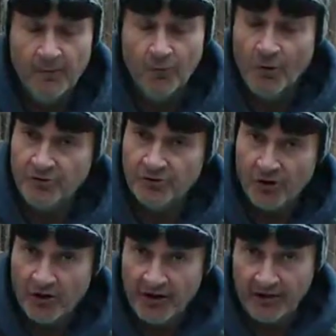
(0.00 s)
When you
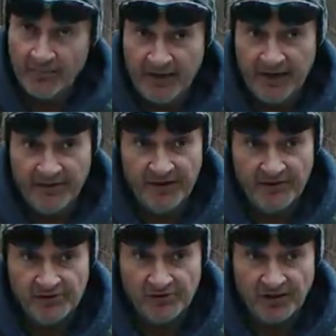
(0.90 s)
start out, my thing
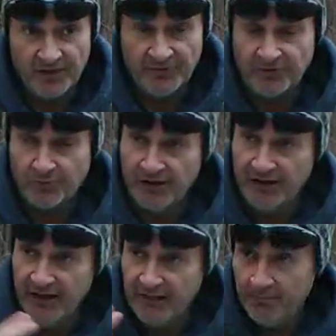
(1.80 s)
is to start out with a
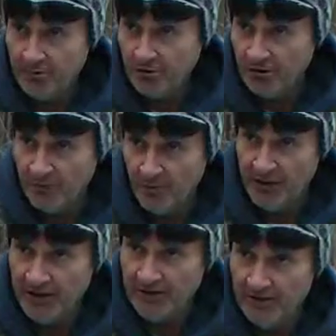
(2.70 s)
3-day program a week